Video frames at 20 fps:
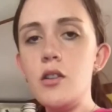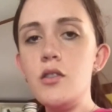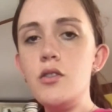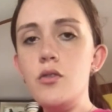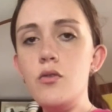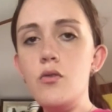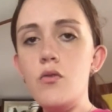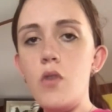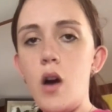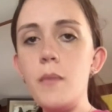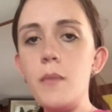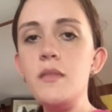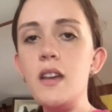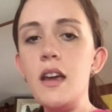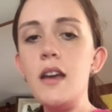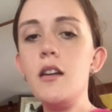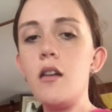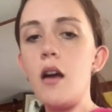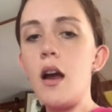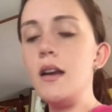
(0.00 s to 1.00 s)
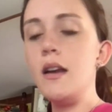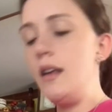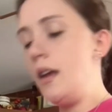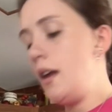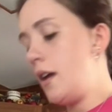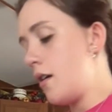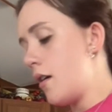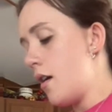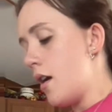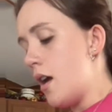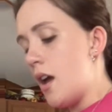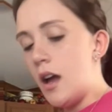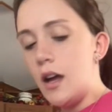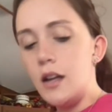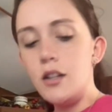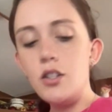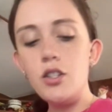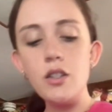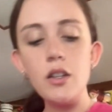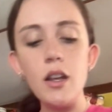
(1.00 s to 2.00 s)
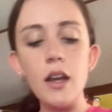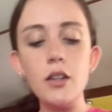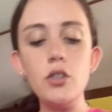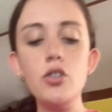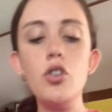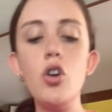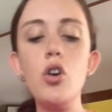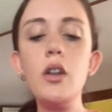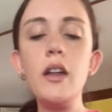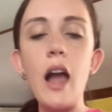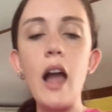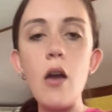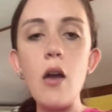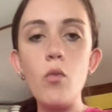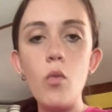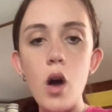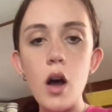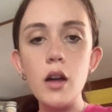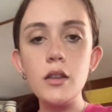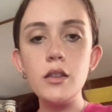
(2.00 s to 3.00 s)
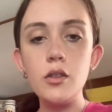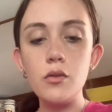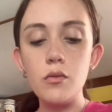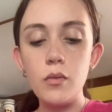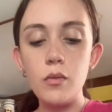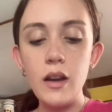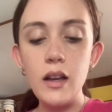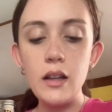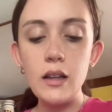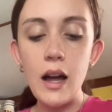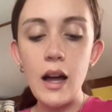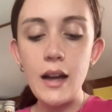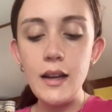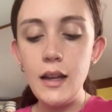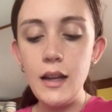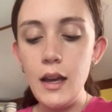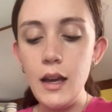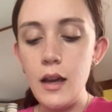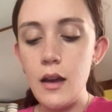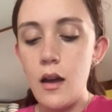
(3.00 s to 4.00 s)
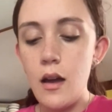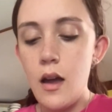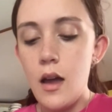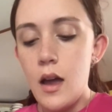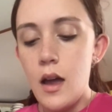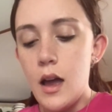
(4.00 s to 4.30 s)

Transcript: to update your ID. And she's like, no, like, I want the real ID.